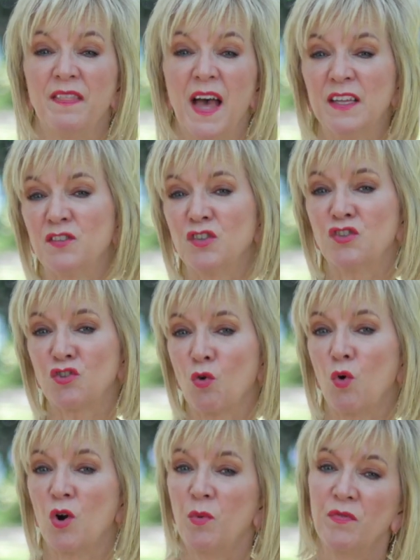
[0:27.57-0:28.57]
That's the
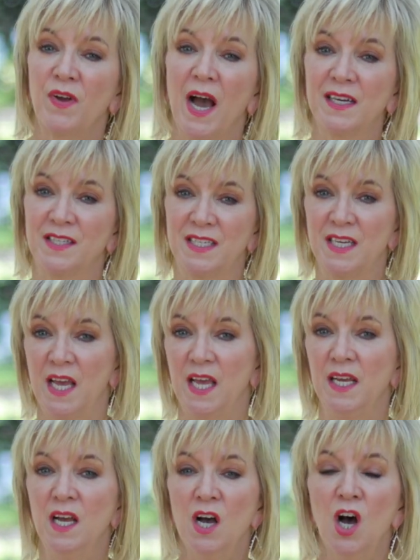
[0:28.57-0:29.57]
story we've got
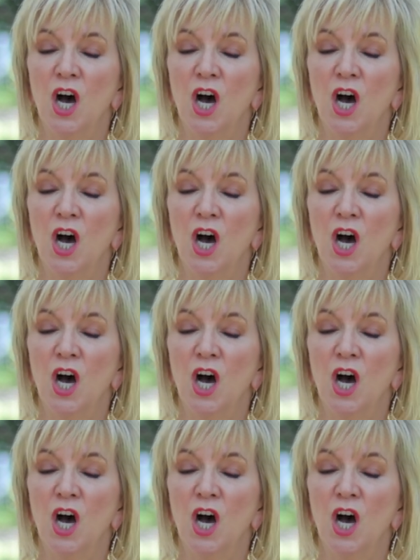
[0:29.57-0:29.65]
today.